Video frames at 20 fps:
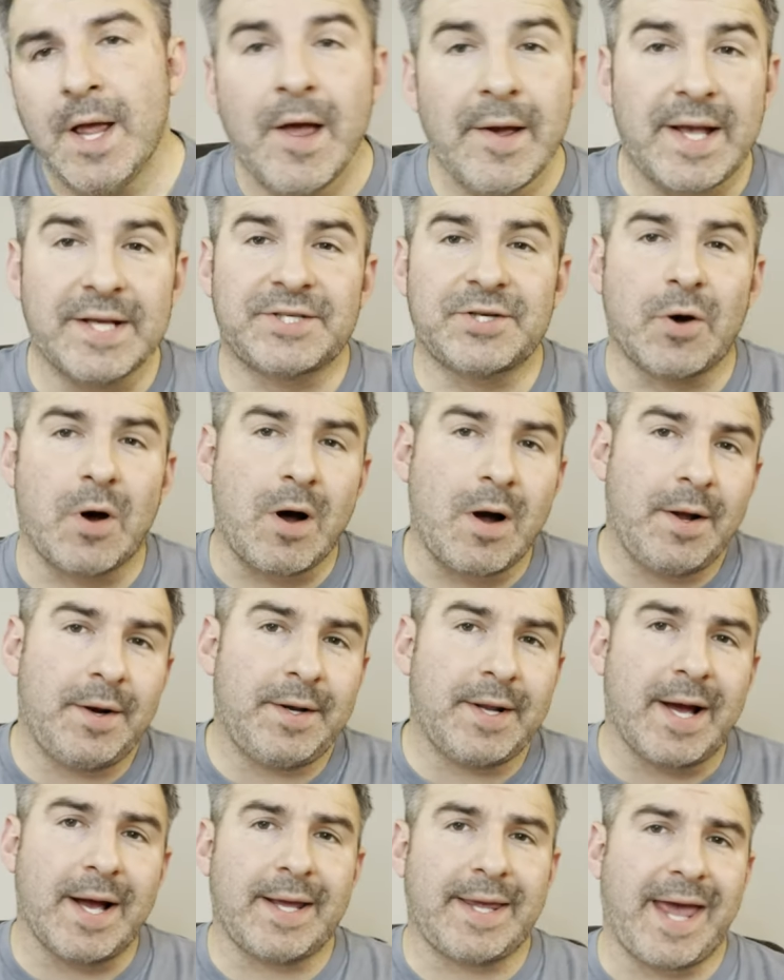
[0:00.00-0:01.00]
Okay, so
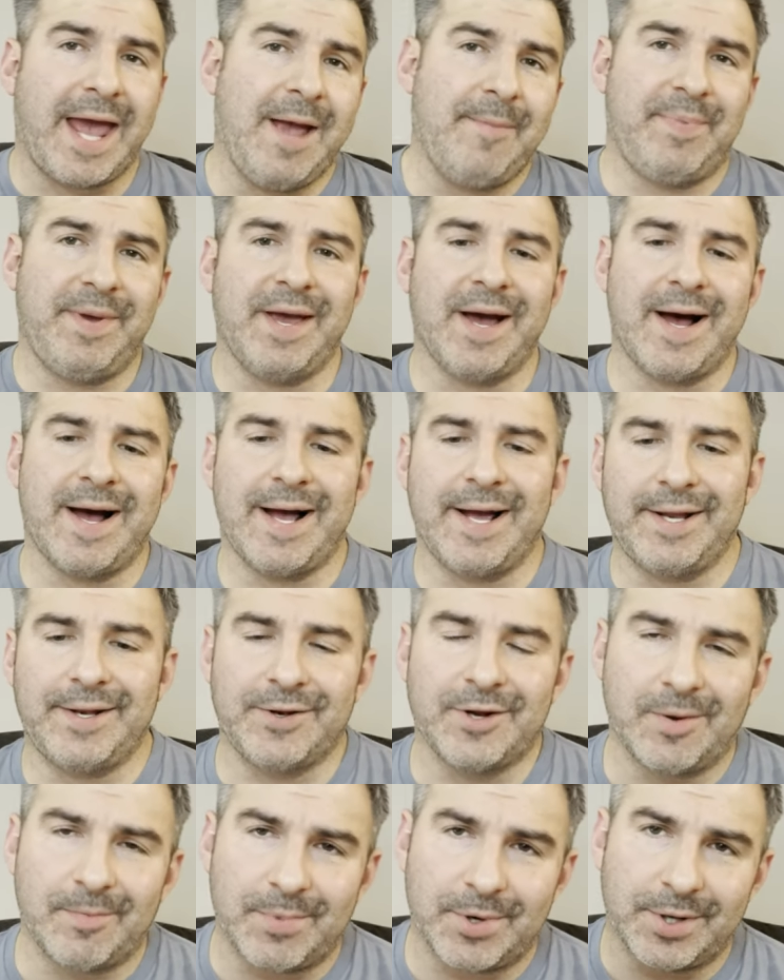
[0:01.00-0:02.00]
on to KPI
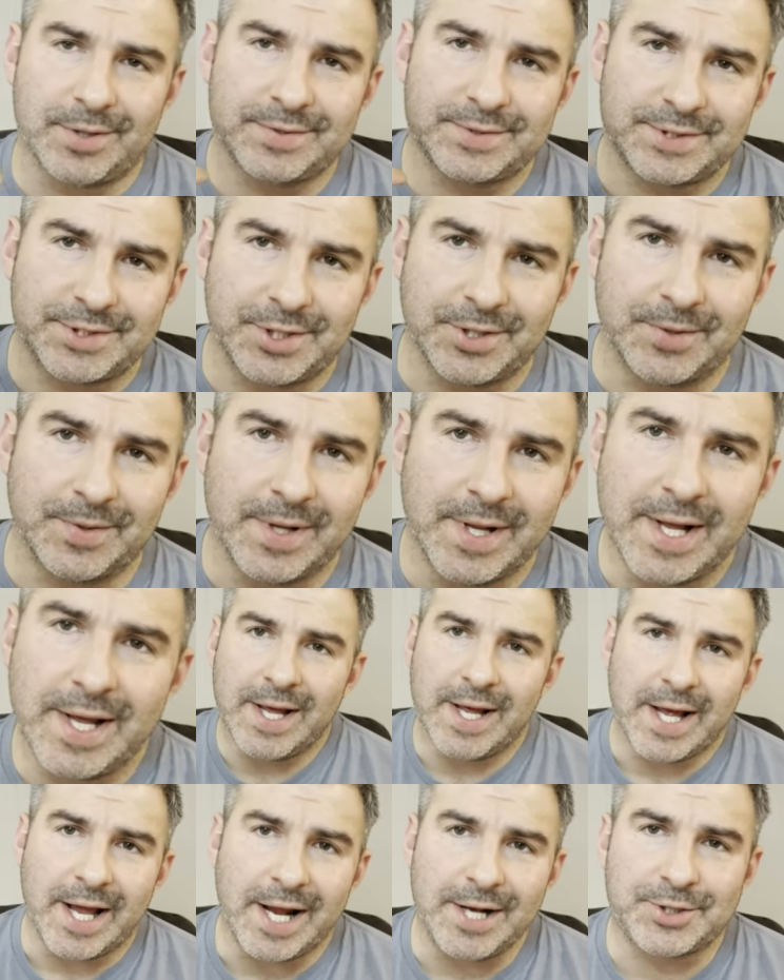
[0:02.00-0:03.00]
number two,
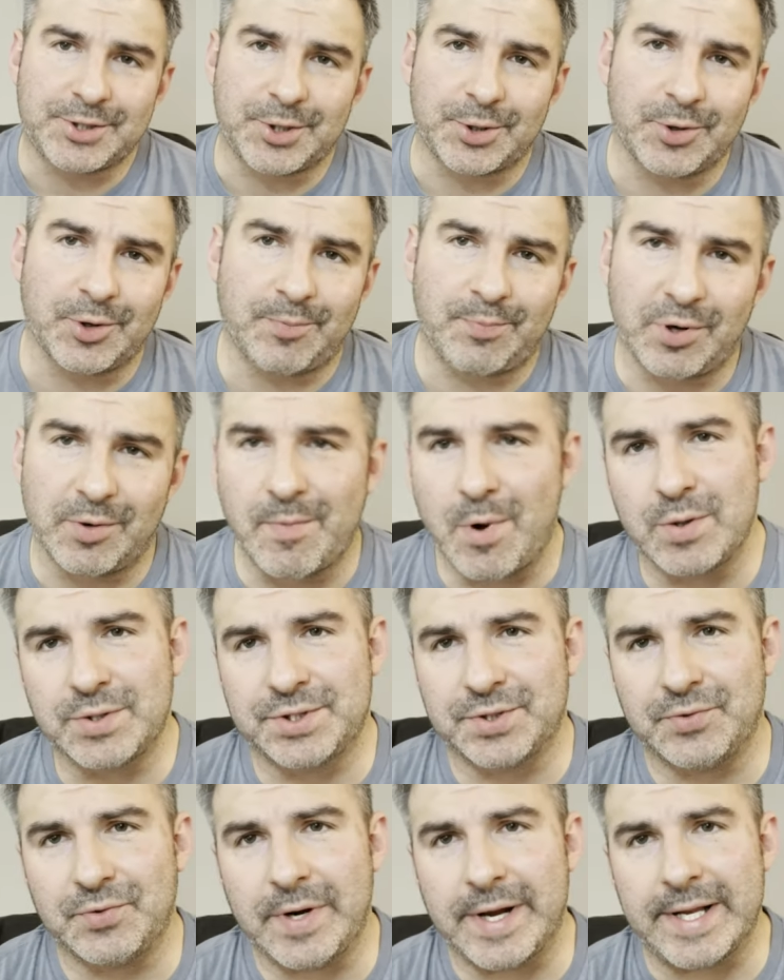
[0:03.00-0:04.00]
internal
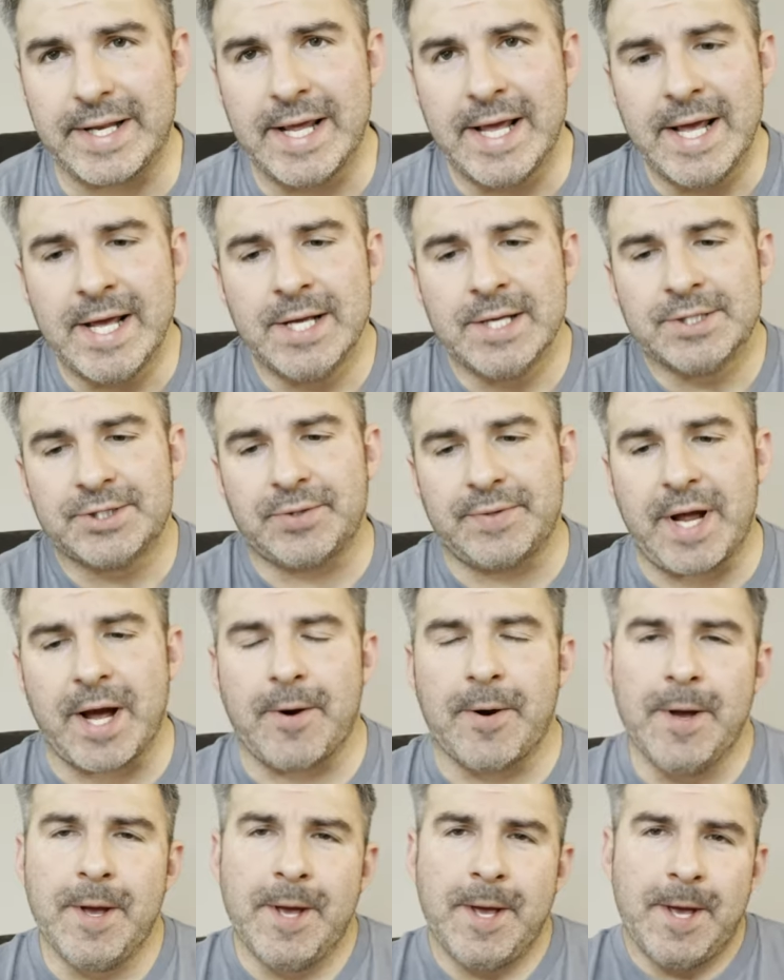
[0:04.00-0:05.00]
promotion rate. So
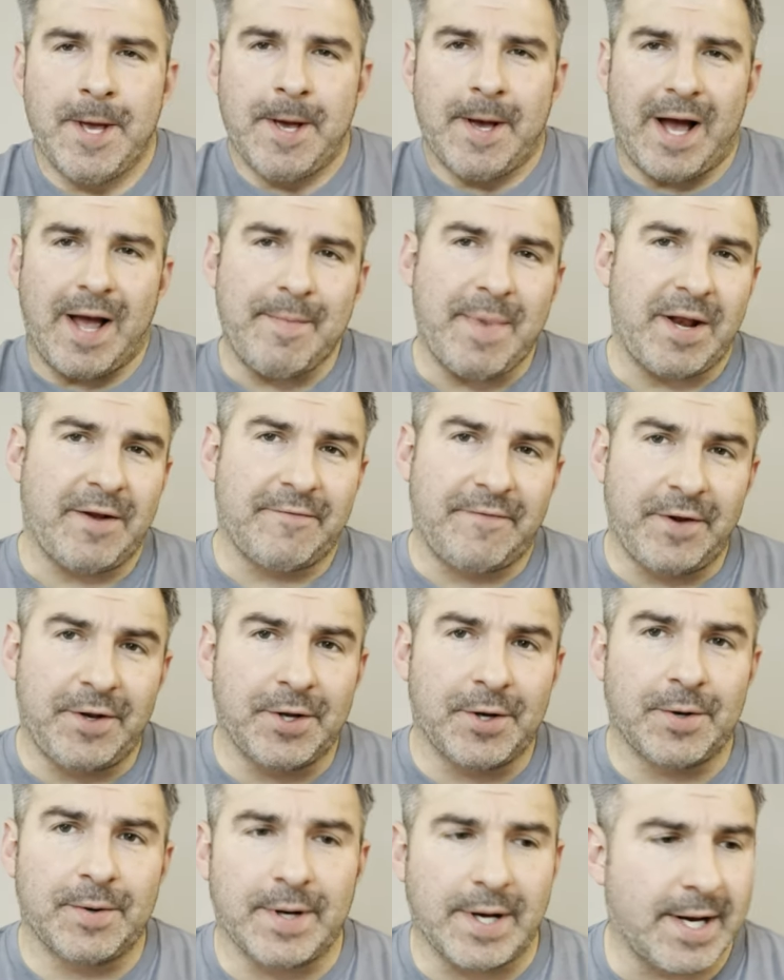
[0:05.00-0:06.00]
now I made a
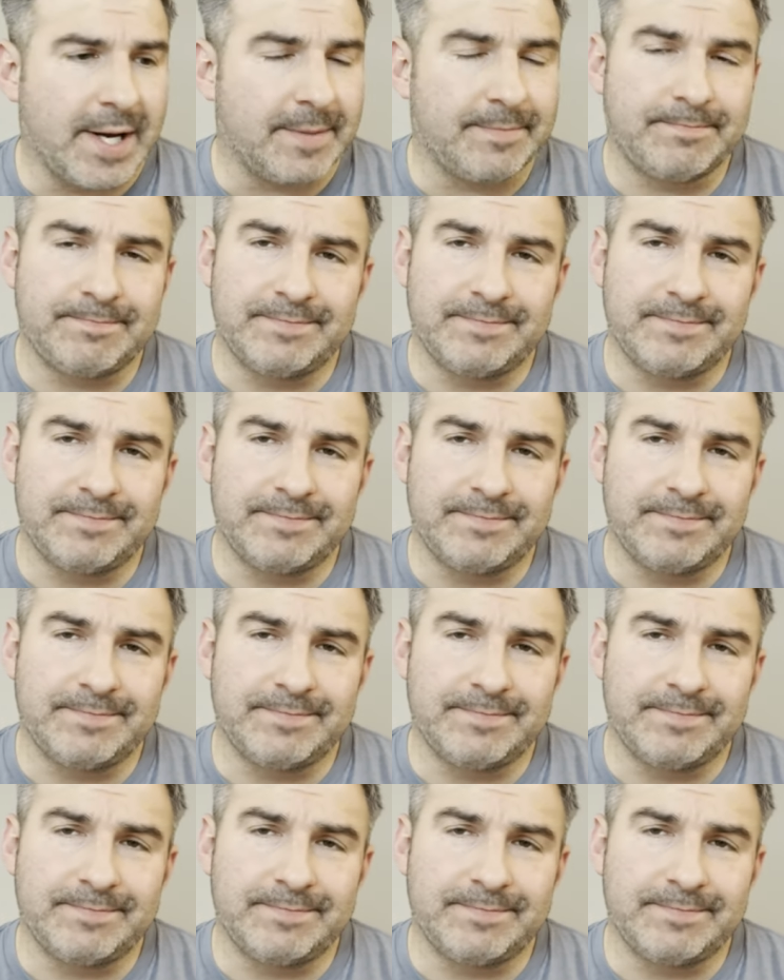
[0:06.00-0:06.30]
video uh,